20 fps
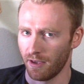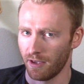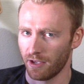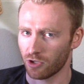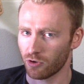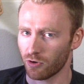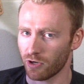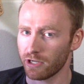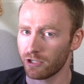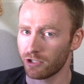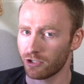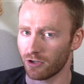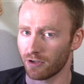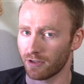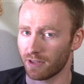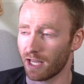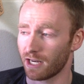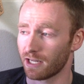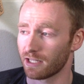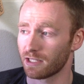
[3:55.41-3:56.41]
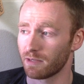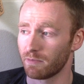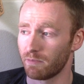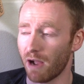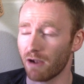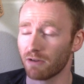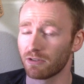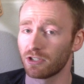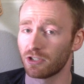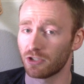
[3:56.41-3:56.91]
creature that is
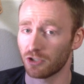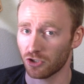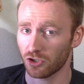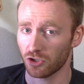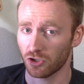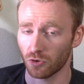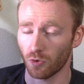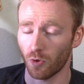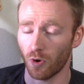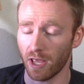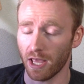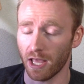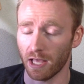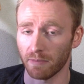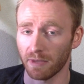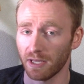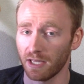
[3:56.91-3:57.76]
about to destroy him.